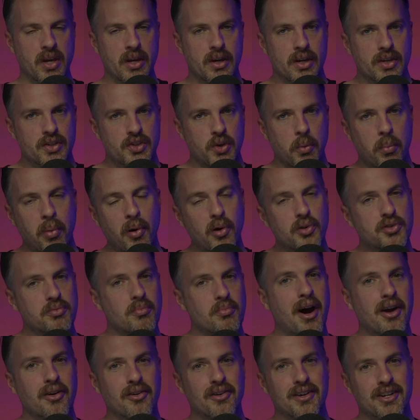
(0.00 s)
So
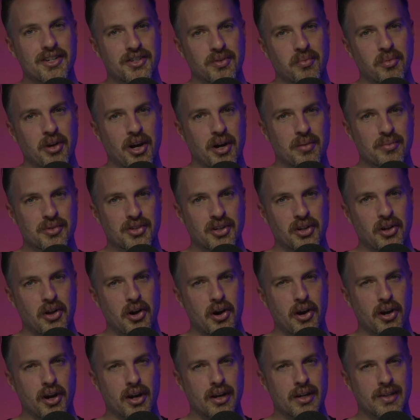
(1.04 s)
postmodernism comes
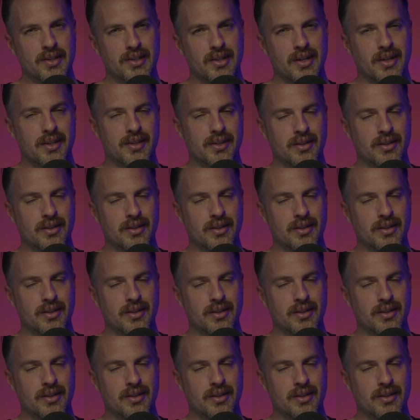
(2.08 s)
along and it says,